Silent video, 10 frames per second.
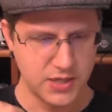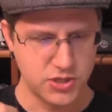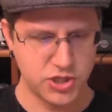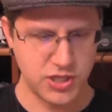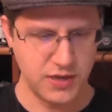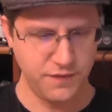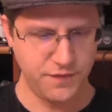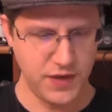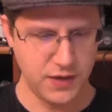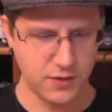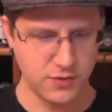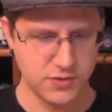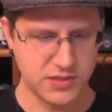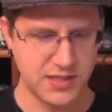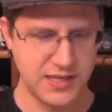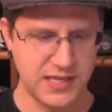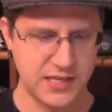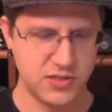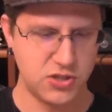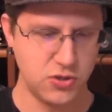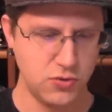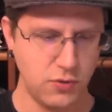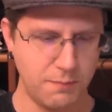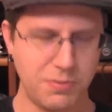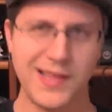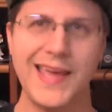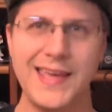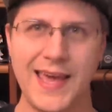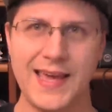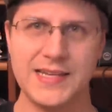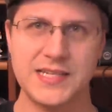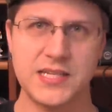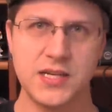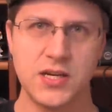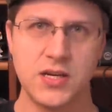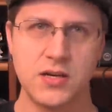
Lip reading: she feels the need to placate